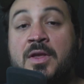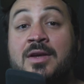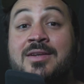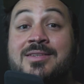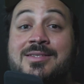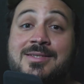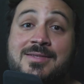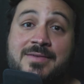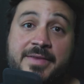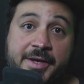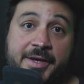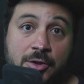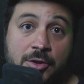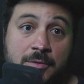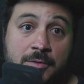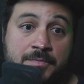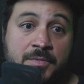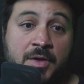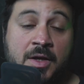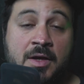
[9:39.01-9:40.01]

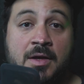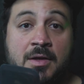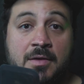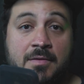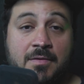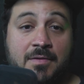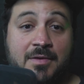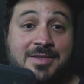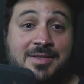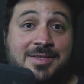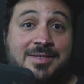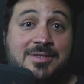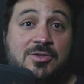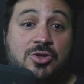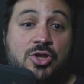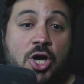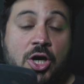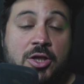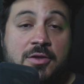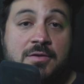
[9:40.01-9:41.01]
Still, this is
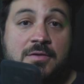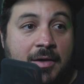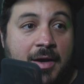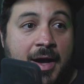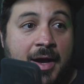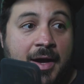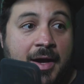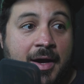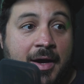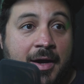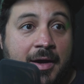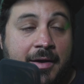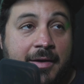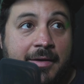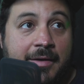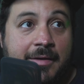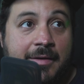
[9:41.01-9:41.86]
not a